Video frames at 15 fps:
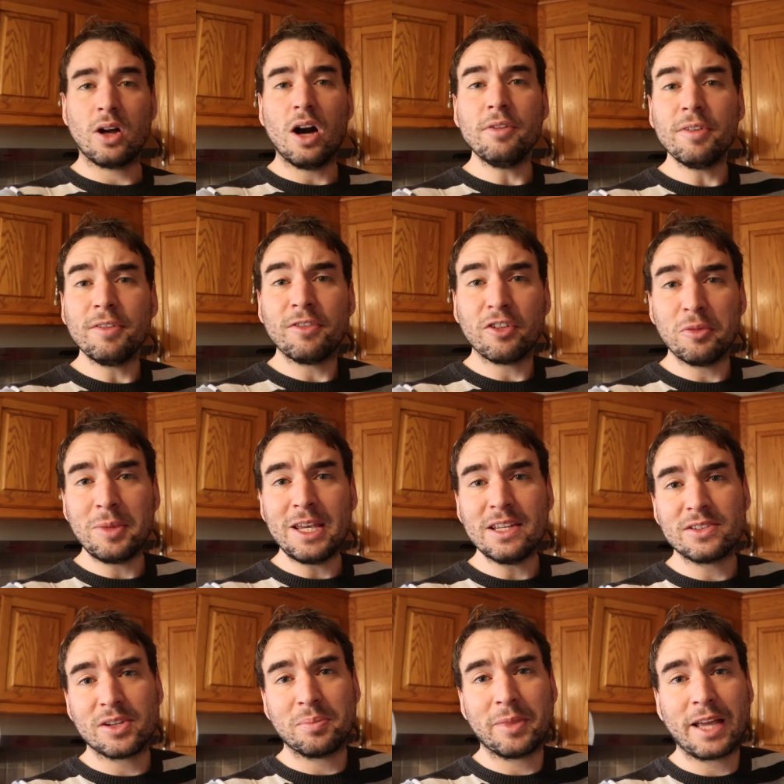Coffee for me
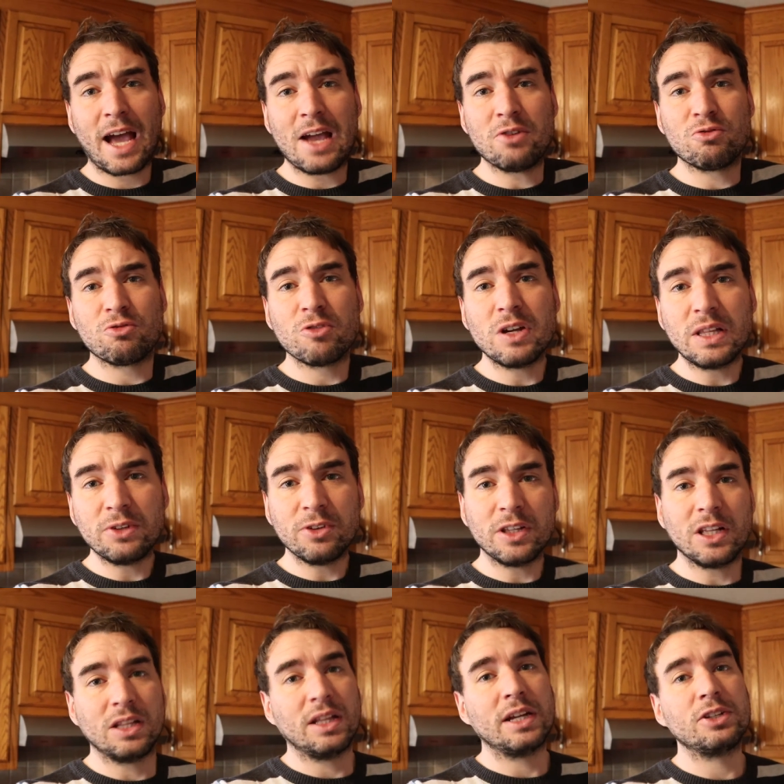is something I
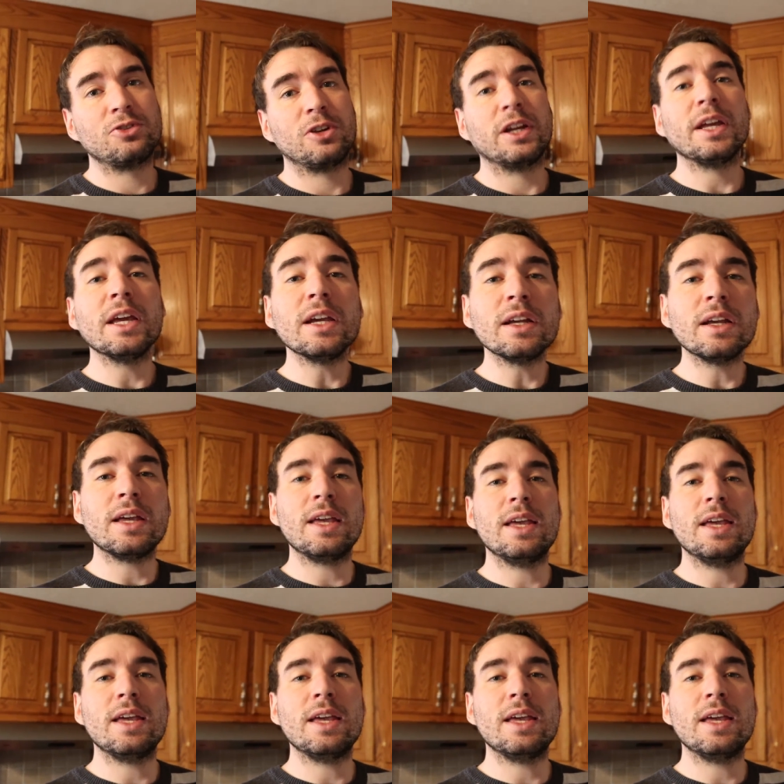really like drinking,